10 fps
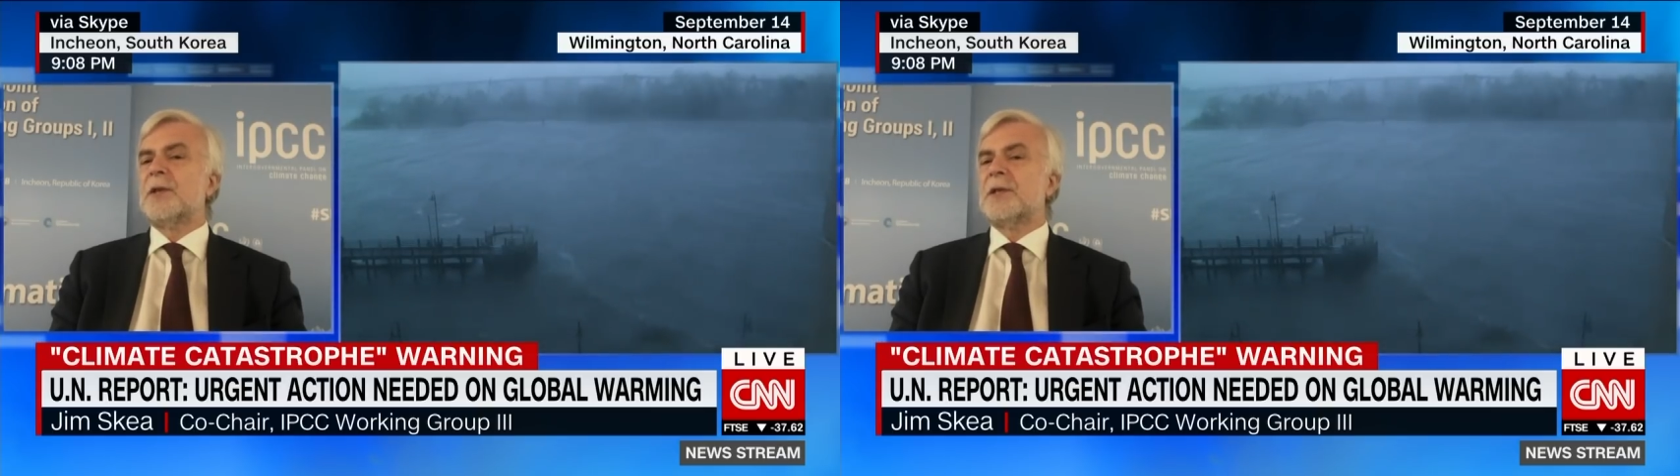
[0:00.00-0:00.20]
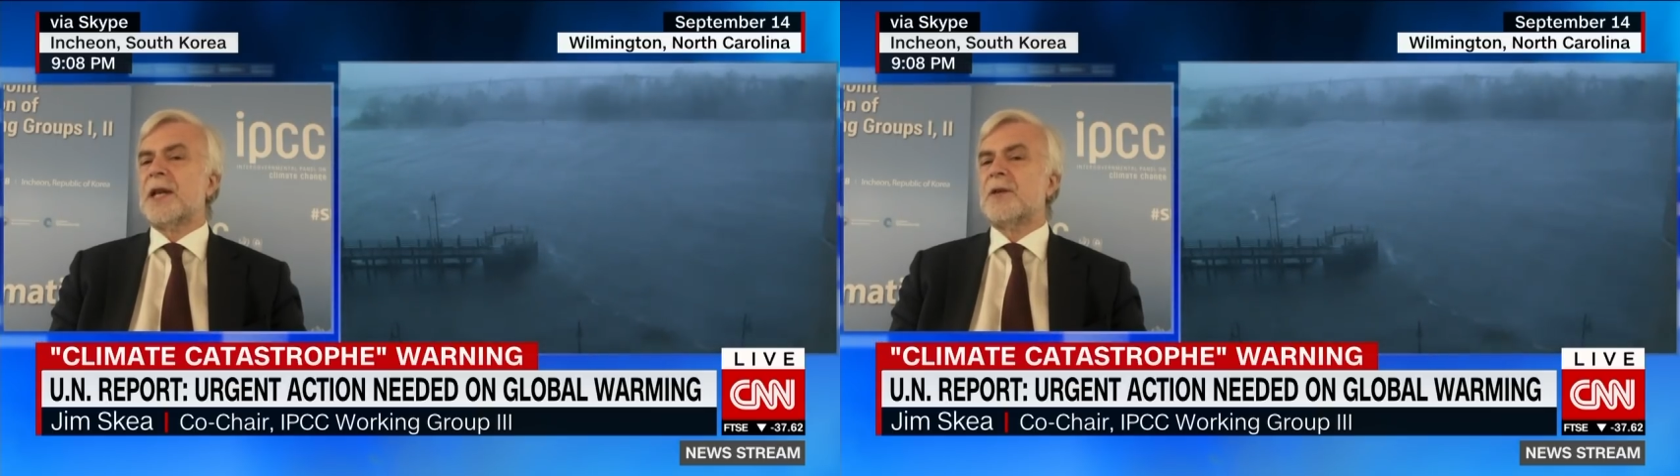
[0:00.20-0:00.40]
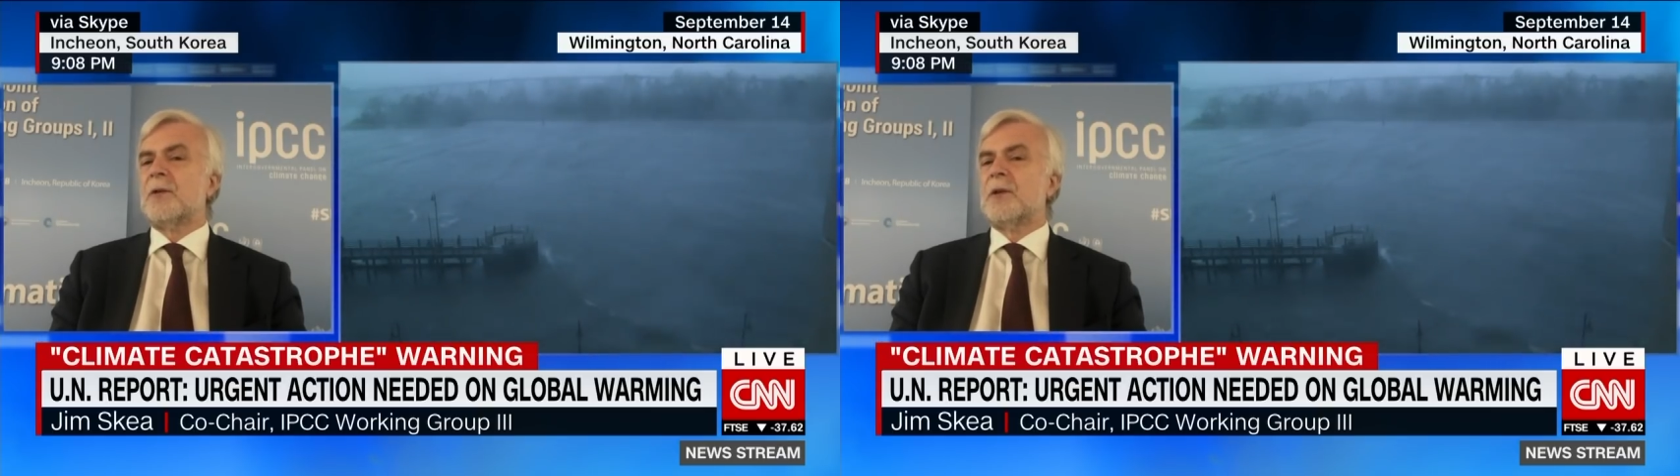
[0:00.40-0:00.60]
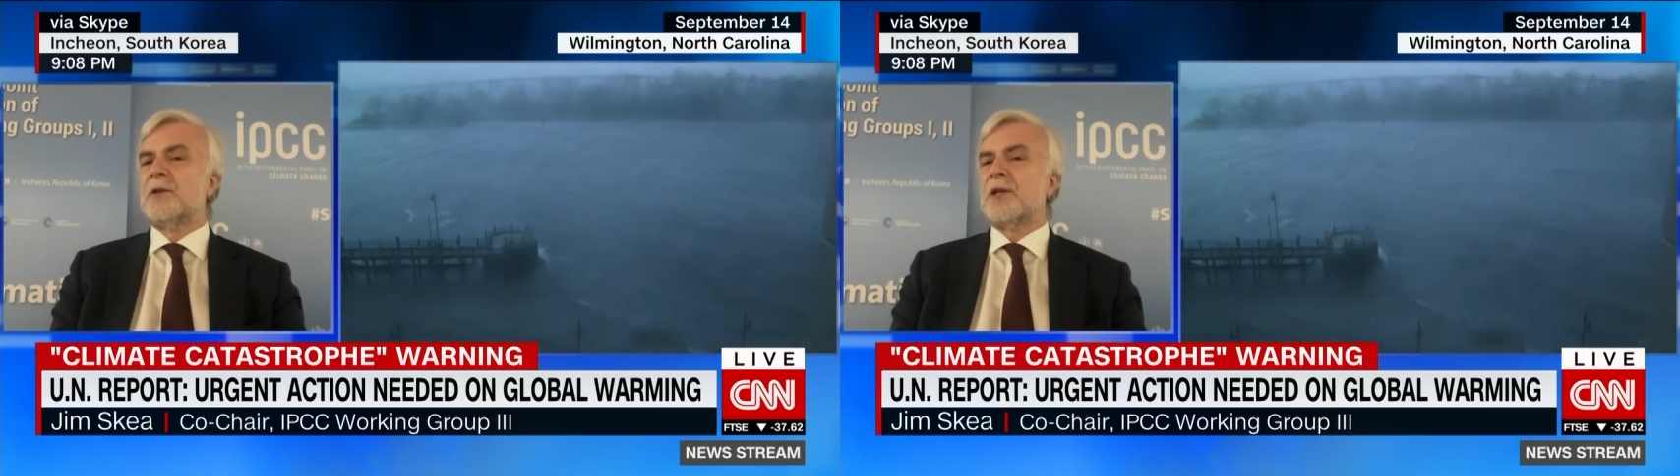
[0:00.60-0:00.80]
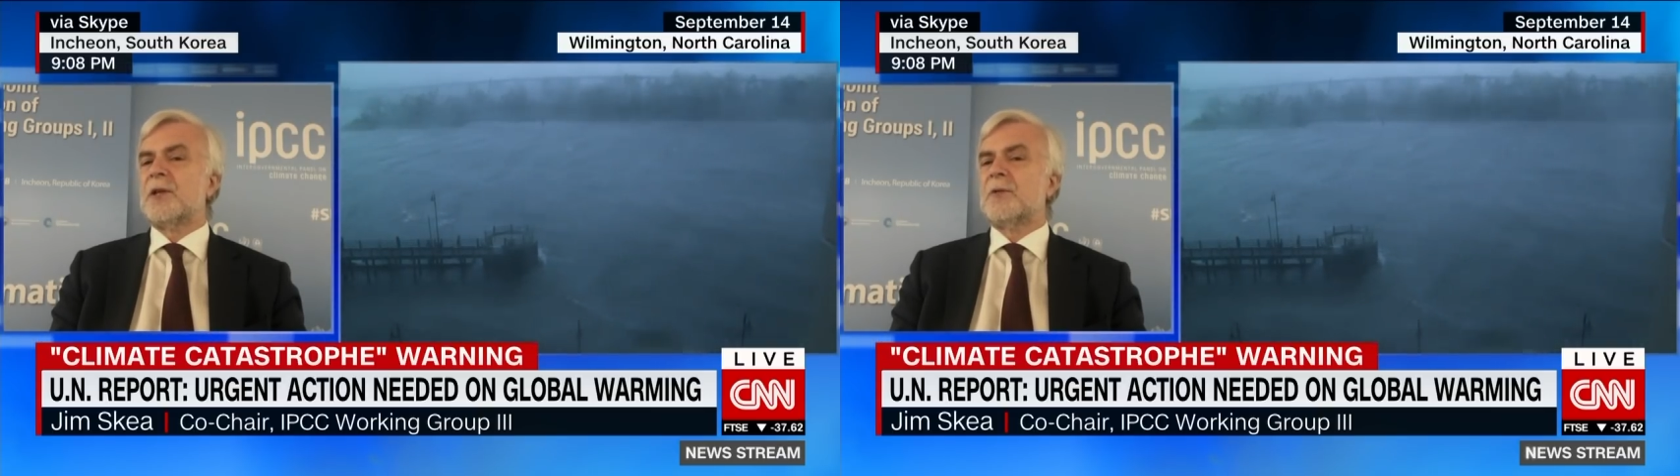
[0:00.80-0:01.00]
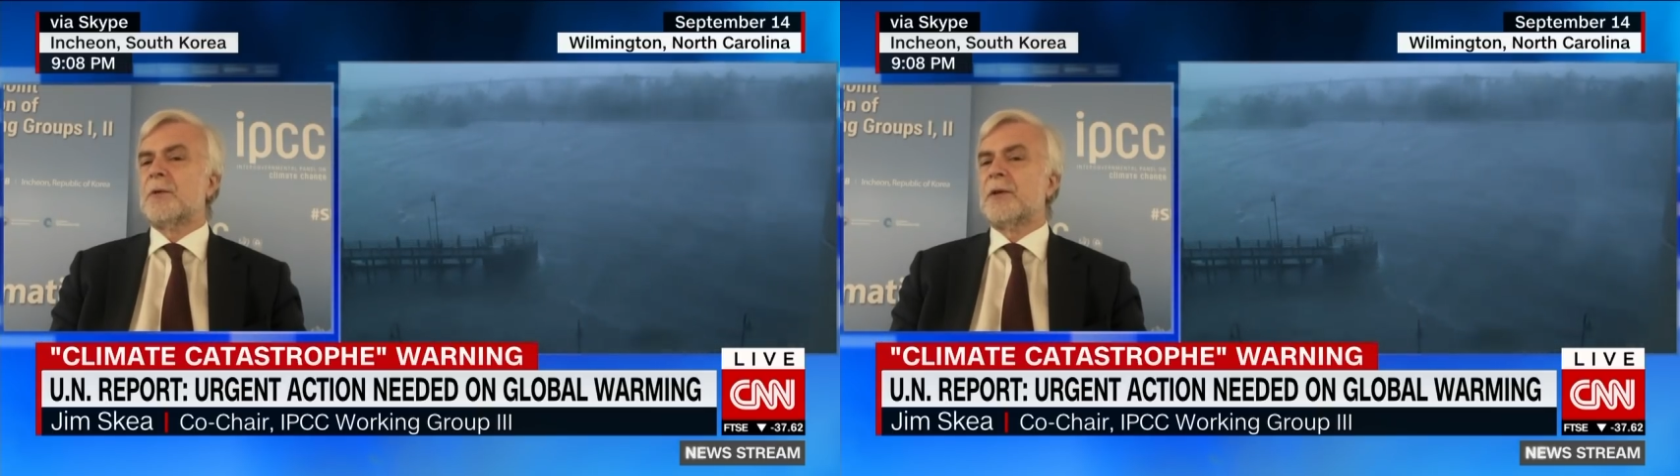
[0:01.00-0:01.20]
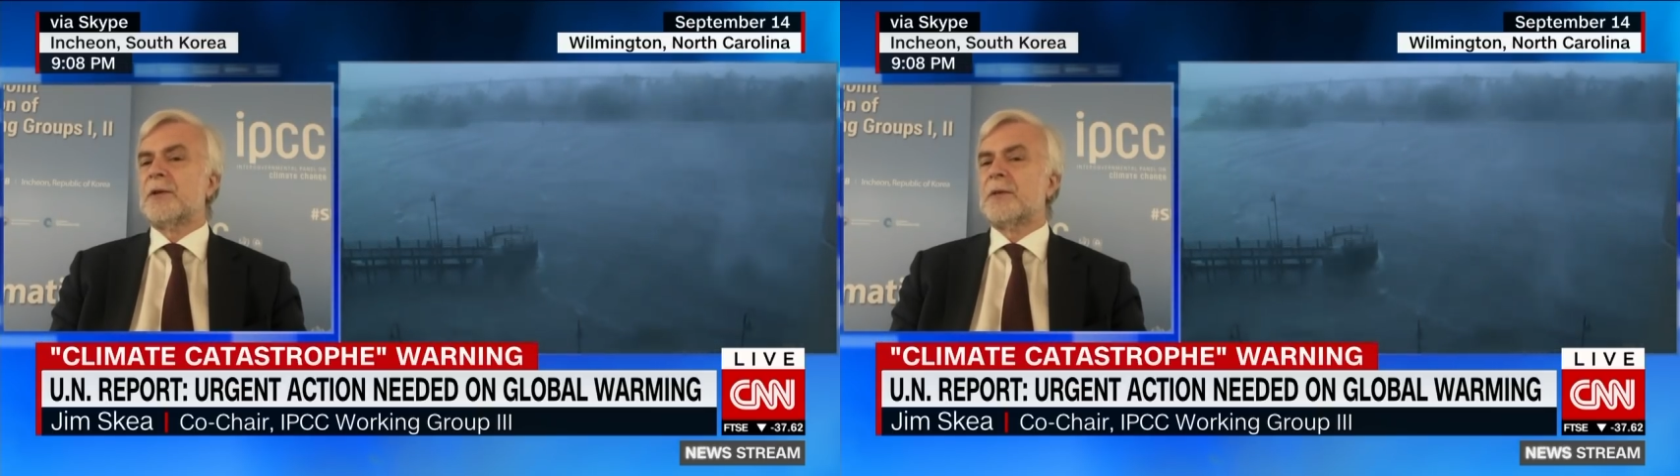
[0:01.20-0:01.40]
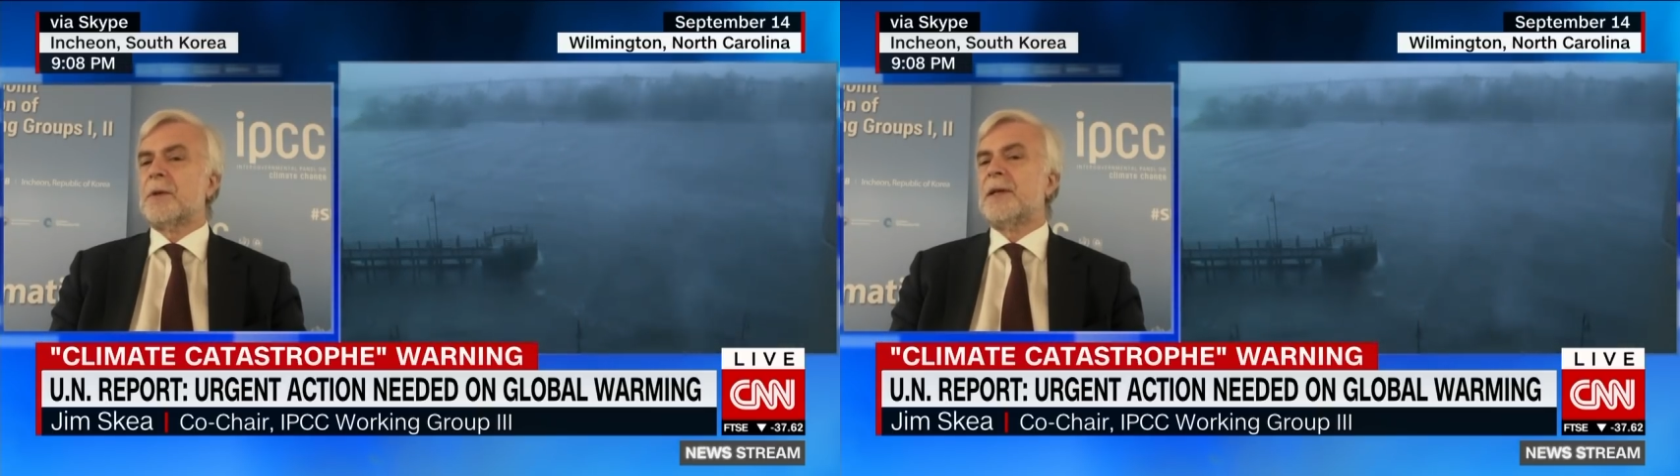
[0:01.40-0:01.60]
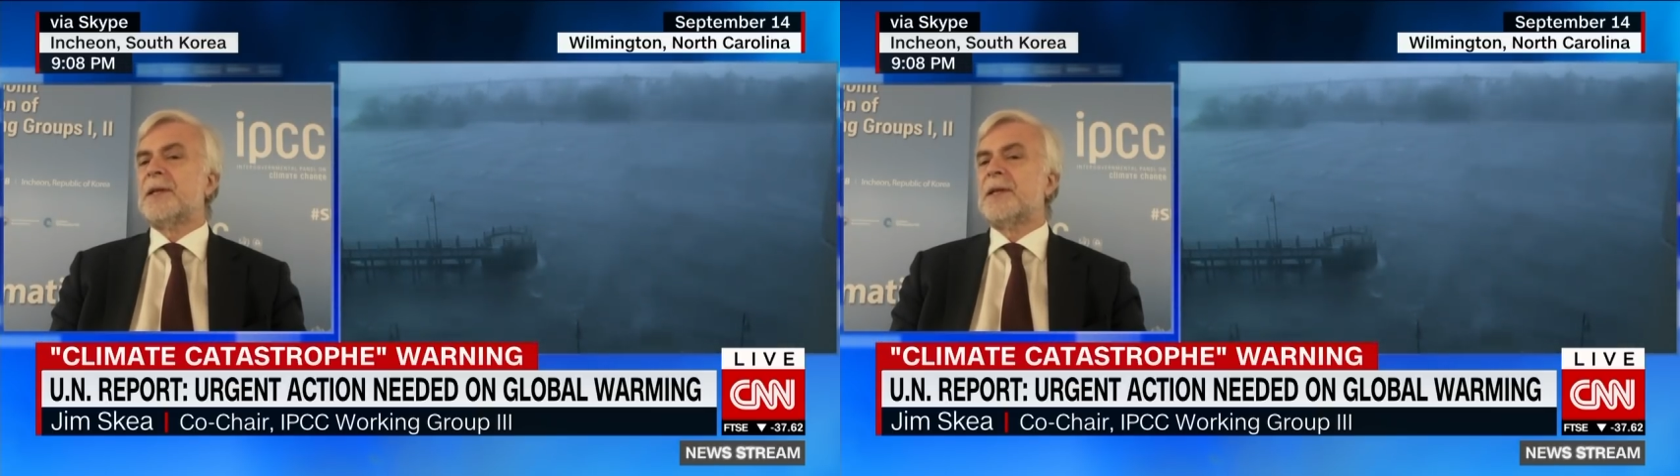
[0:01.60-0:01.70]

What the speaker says: the technologies you were going to apply,